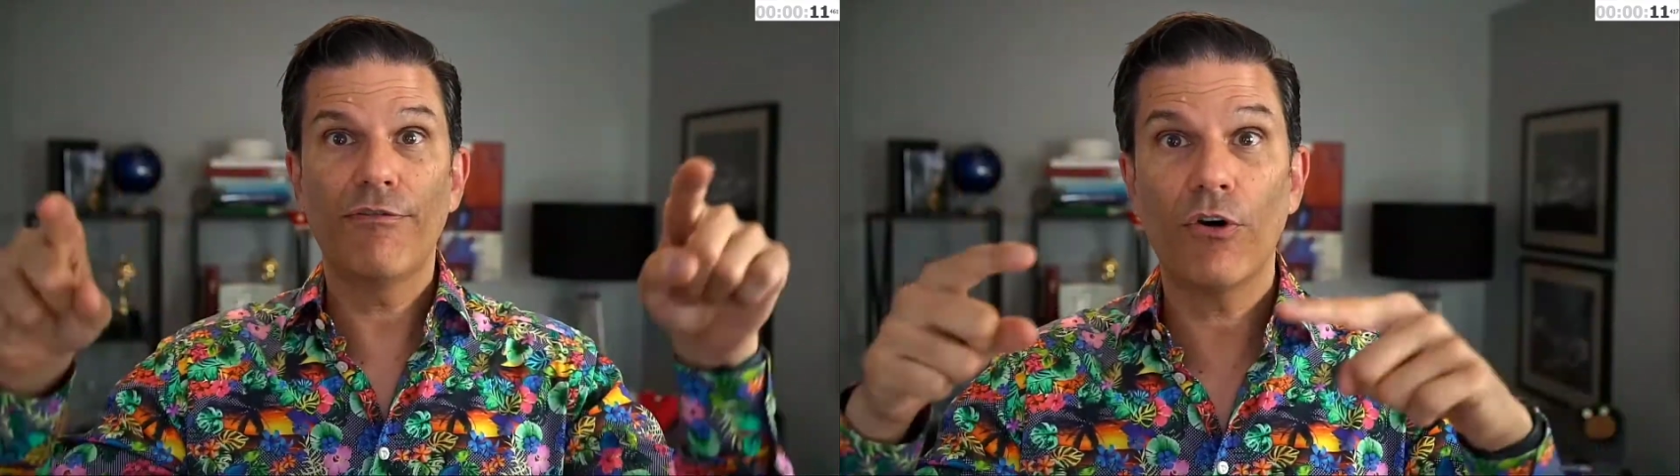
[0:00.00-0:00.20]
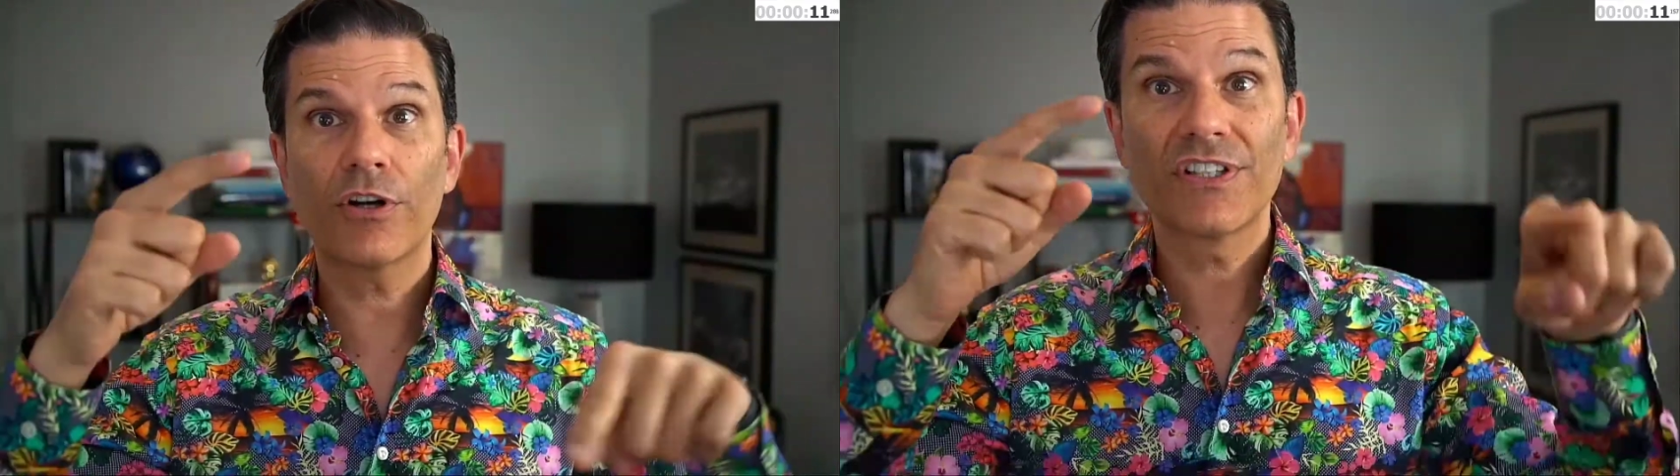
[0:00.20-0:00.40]
the
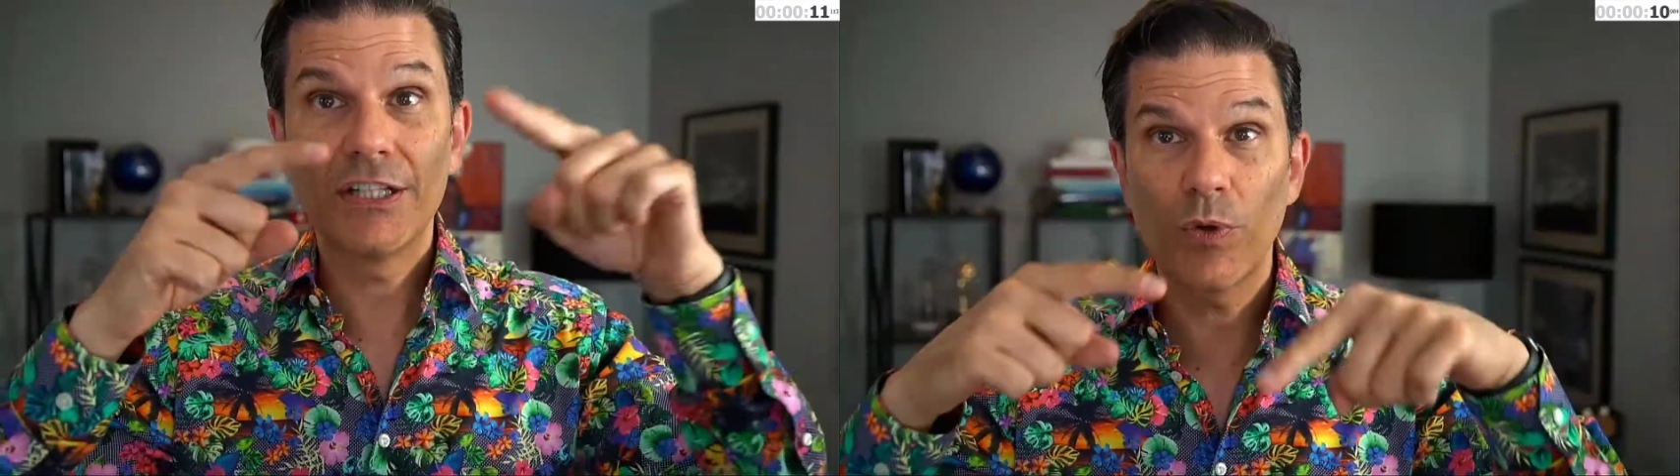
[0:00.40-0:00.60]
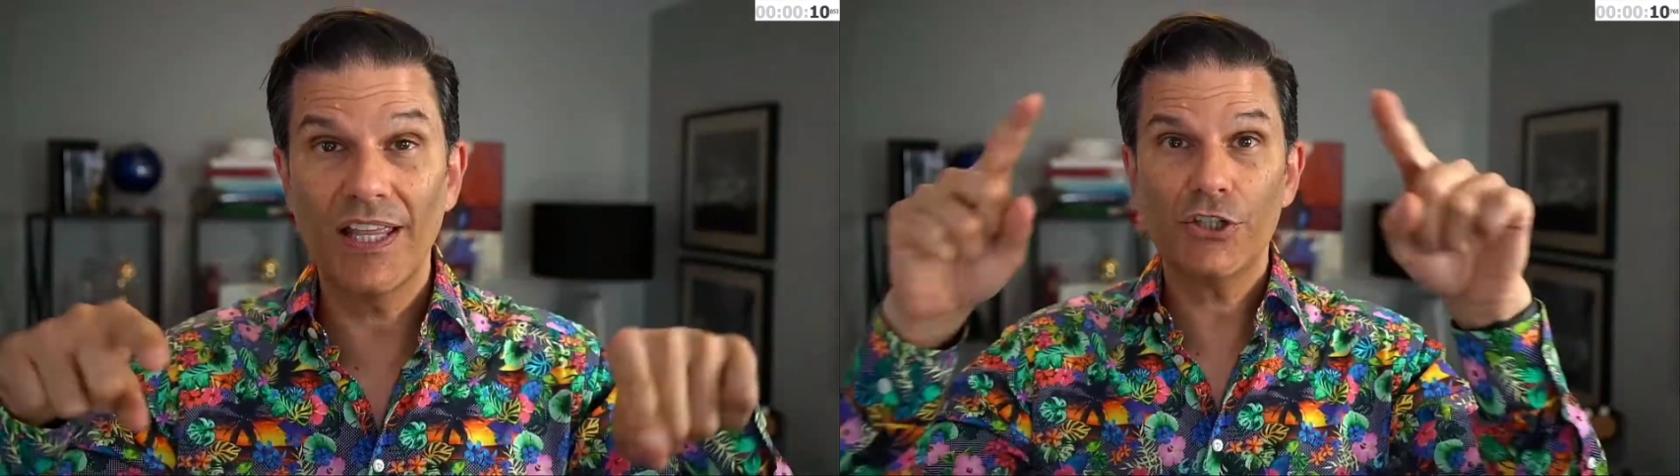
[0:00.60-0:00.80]
force
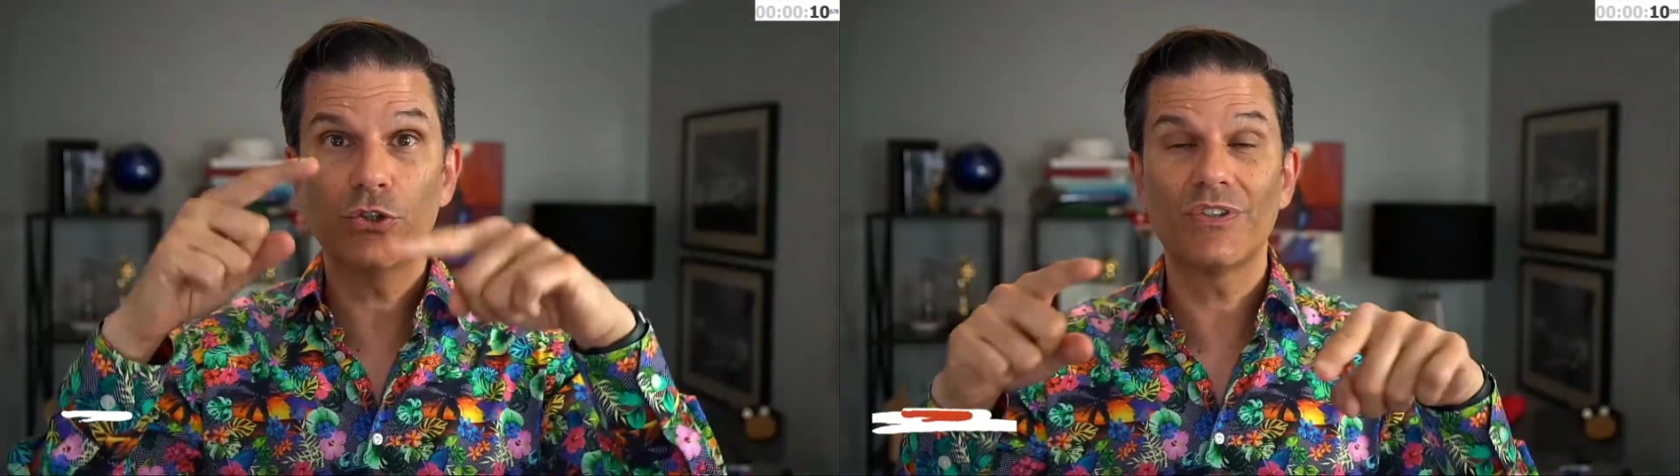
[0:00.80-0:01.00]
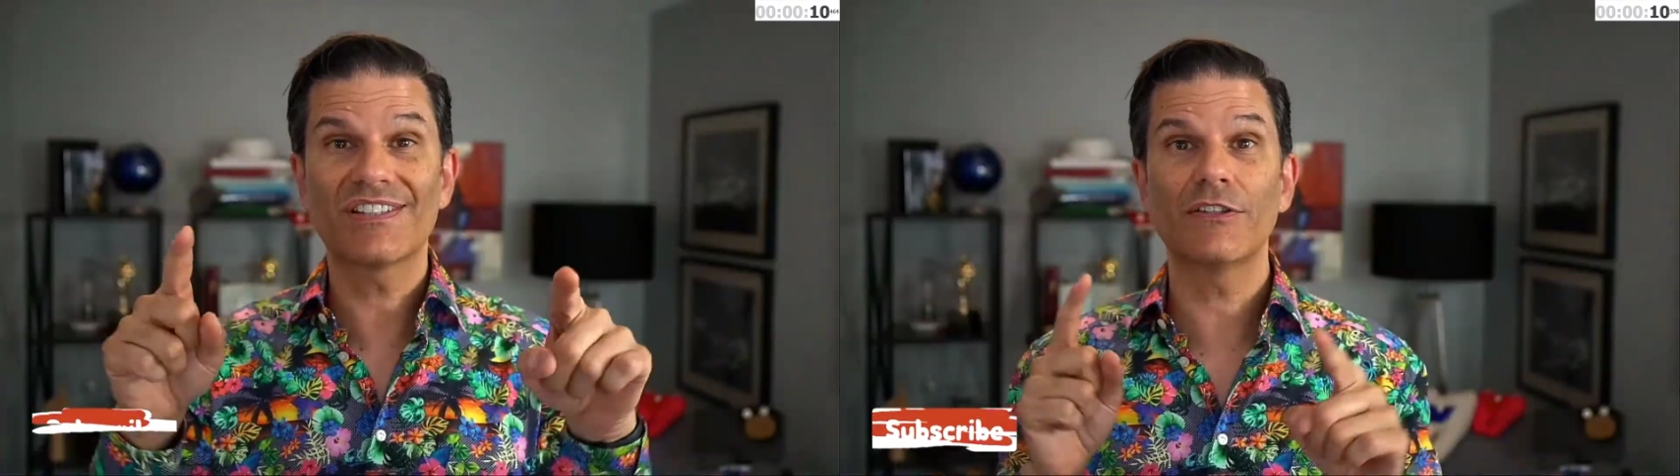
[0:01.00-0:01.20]
in
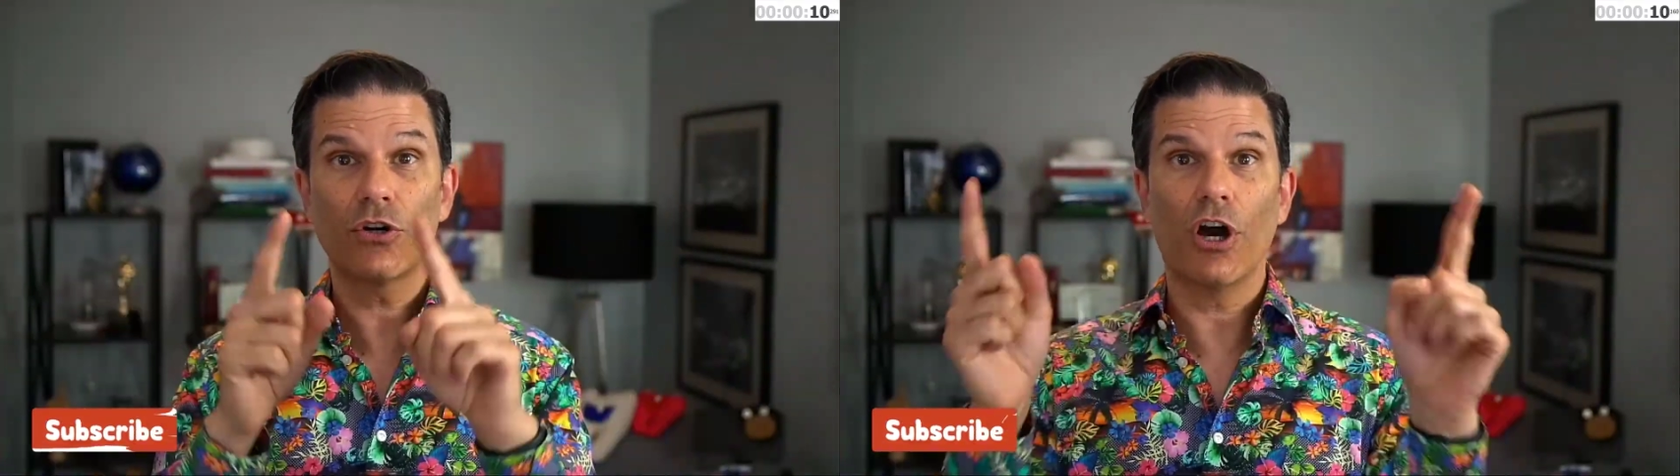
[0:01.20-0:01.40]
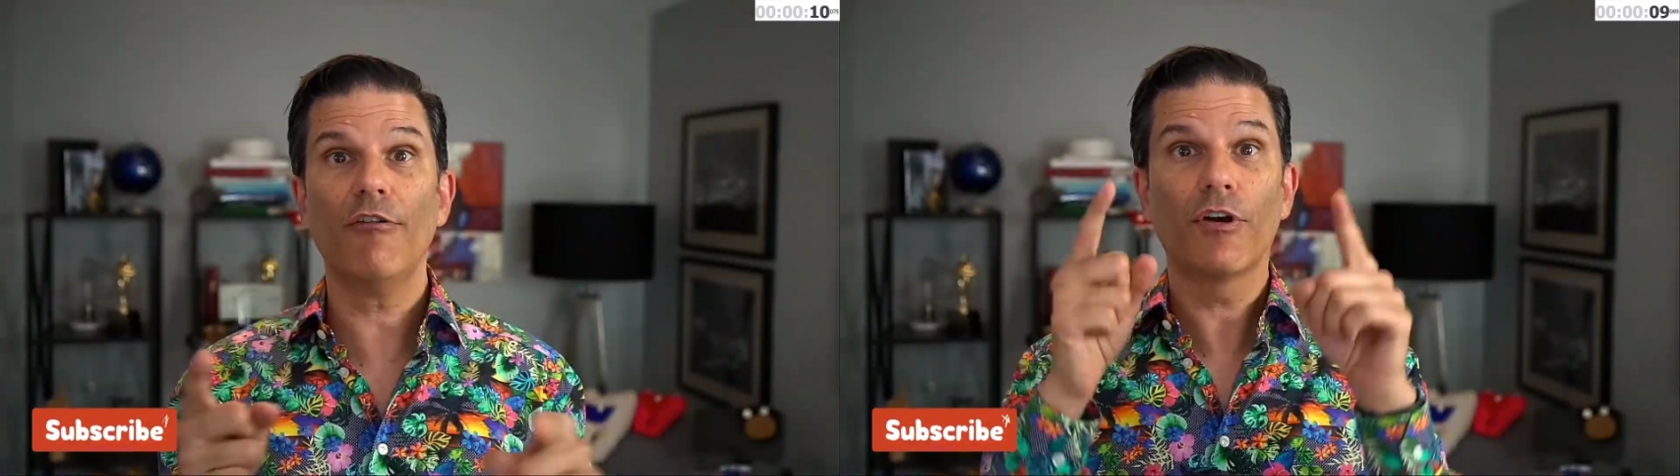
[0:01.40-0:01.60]
relation to the
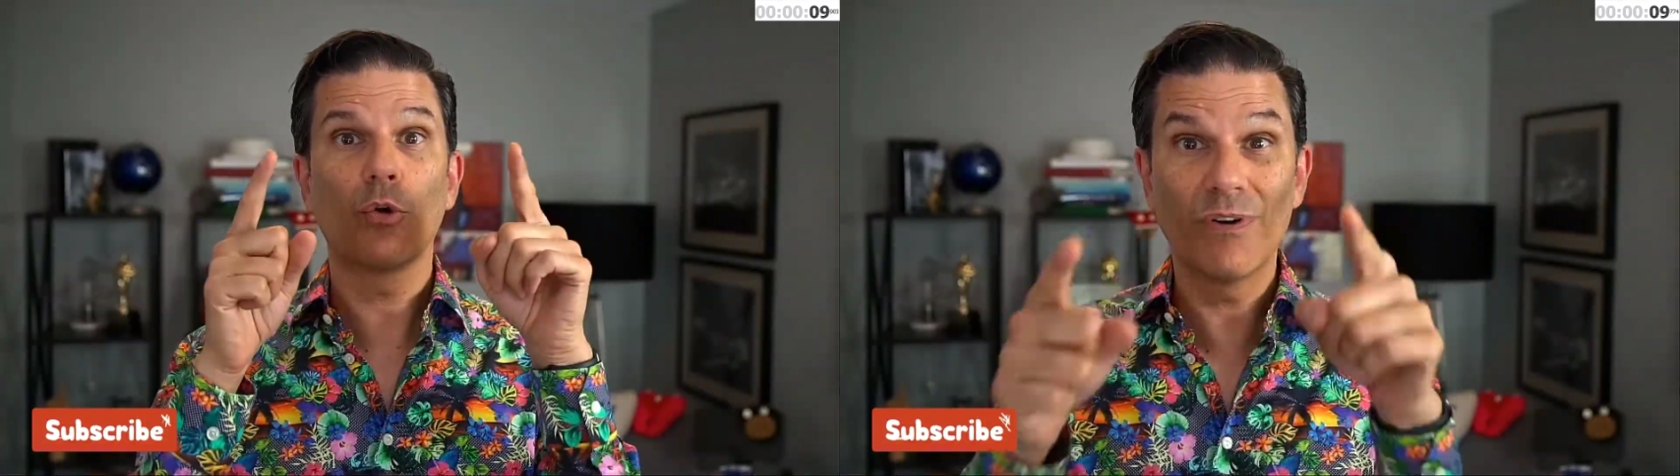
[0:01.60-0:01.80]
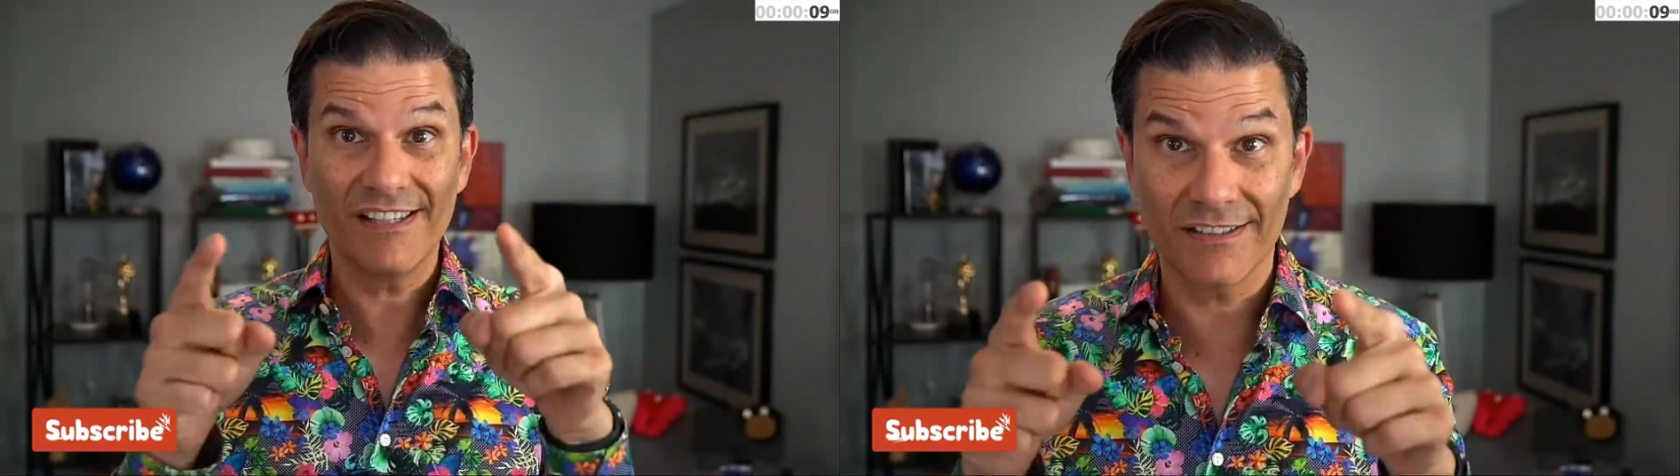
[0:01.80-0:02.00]
center of
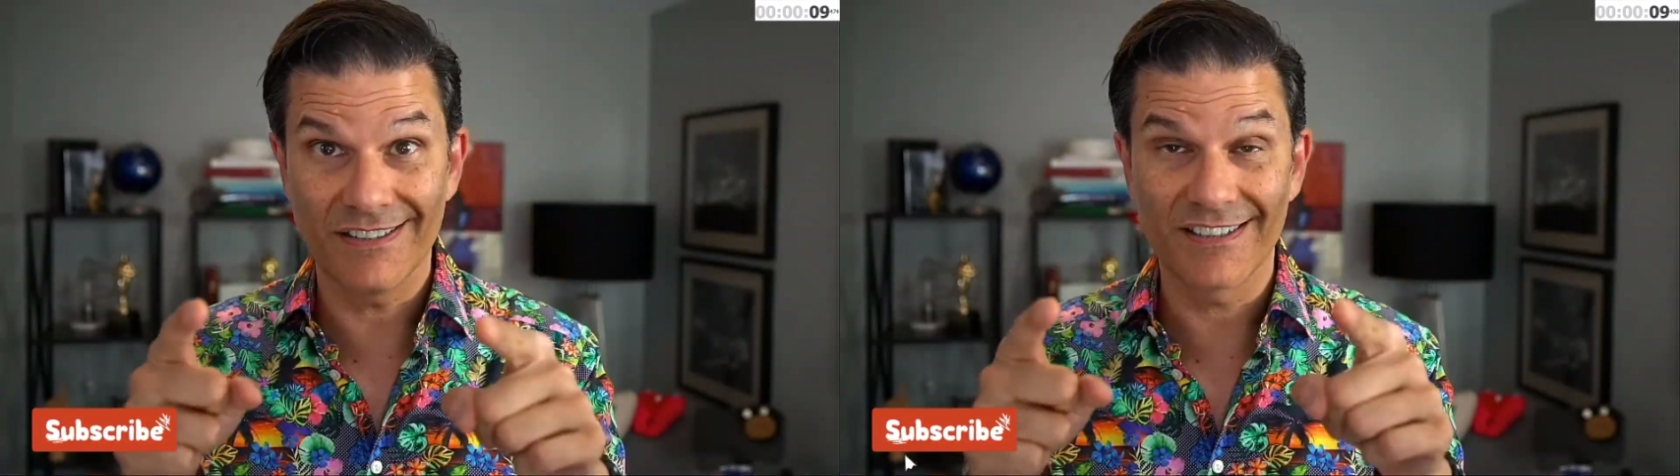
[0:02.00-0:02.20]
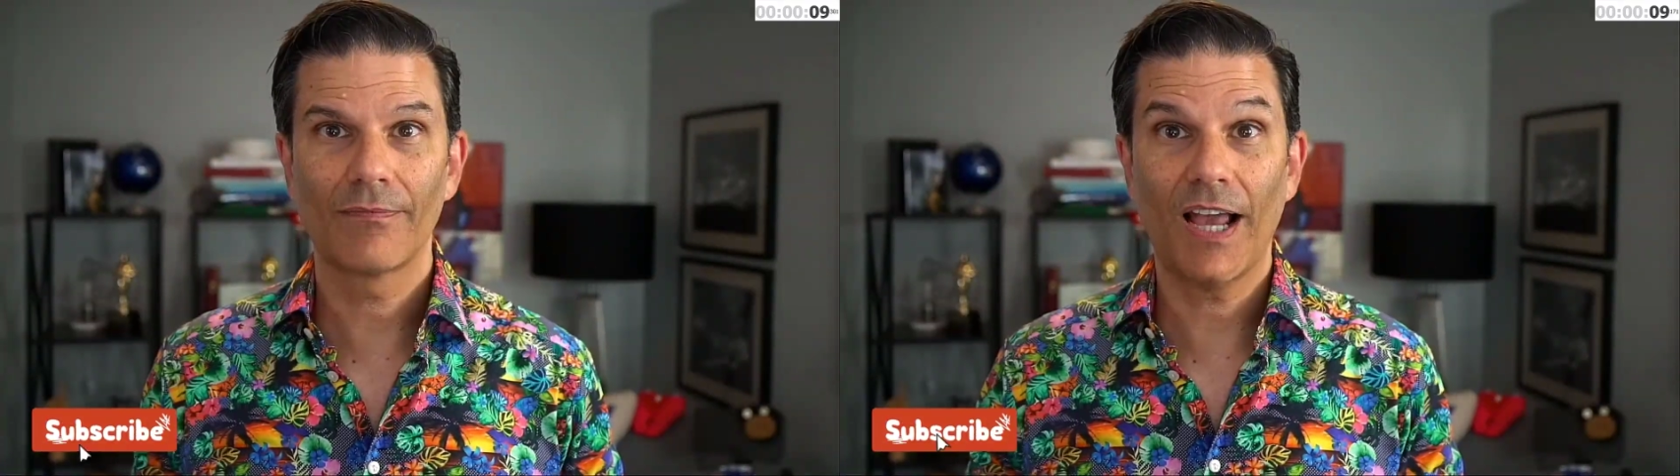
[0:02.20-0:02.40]
resistance.